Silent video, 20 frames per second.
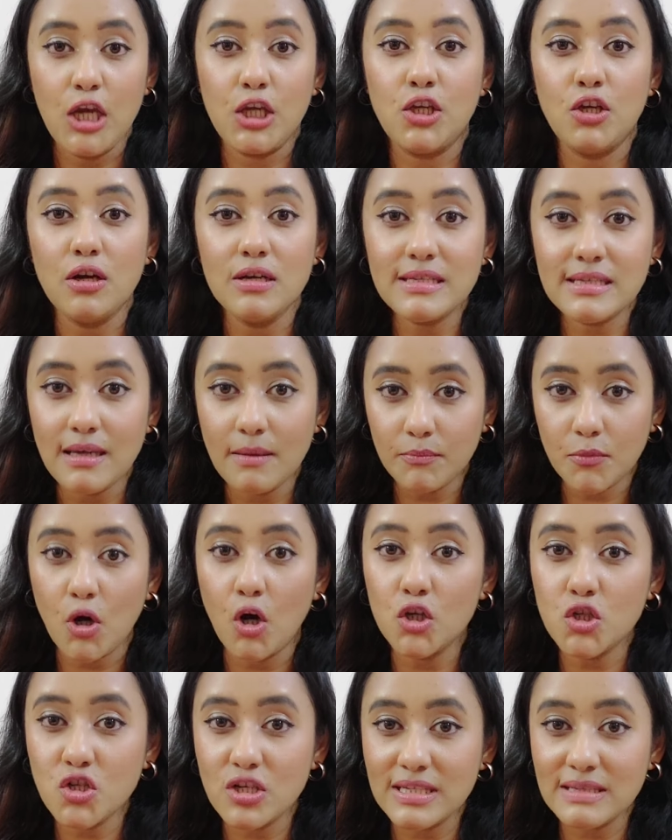Your
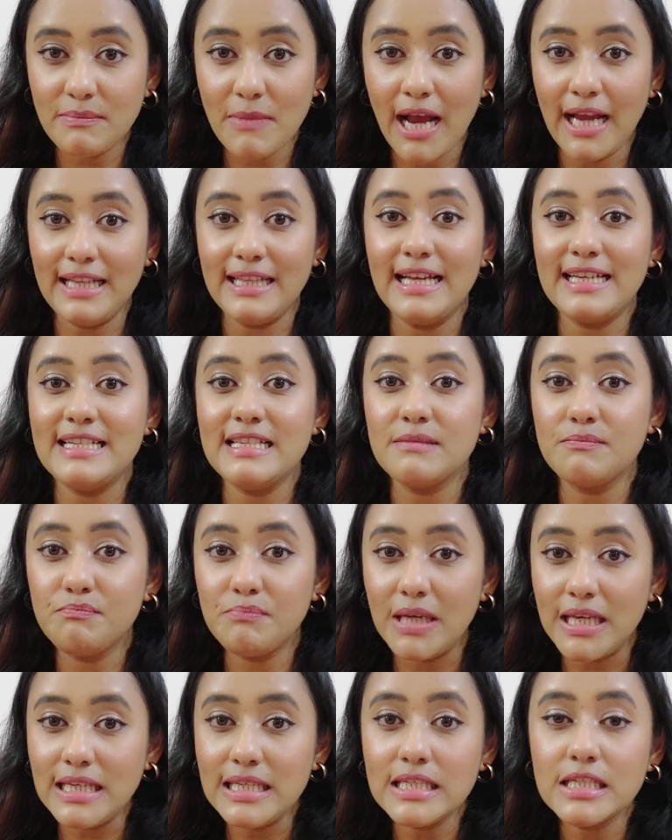subconscious mind, that is
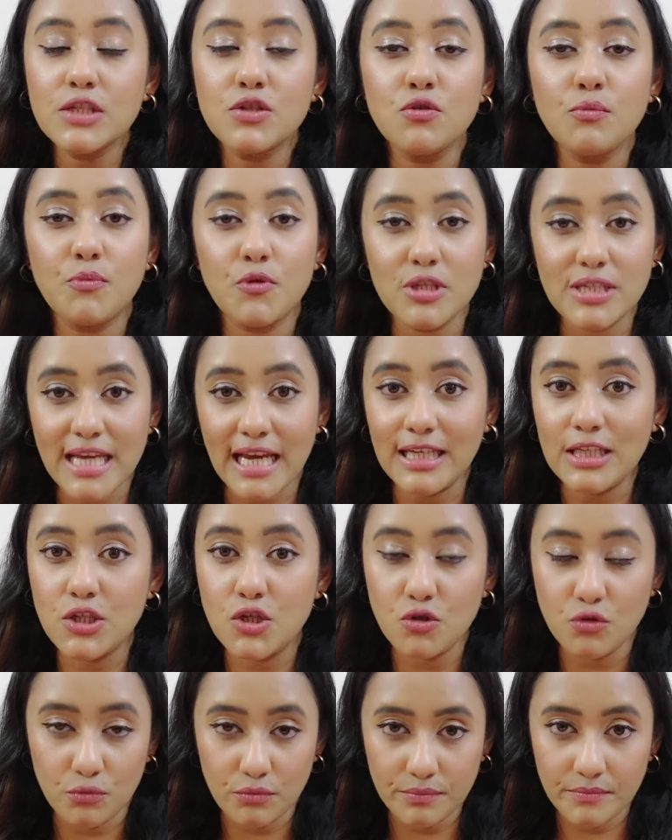built to
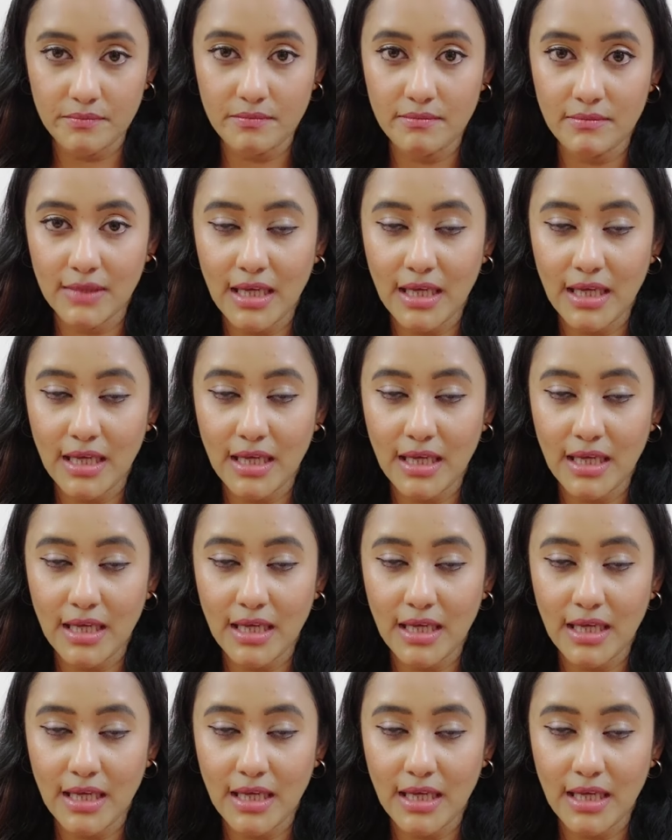protect you,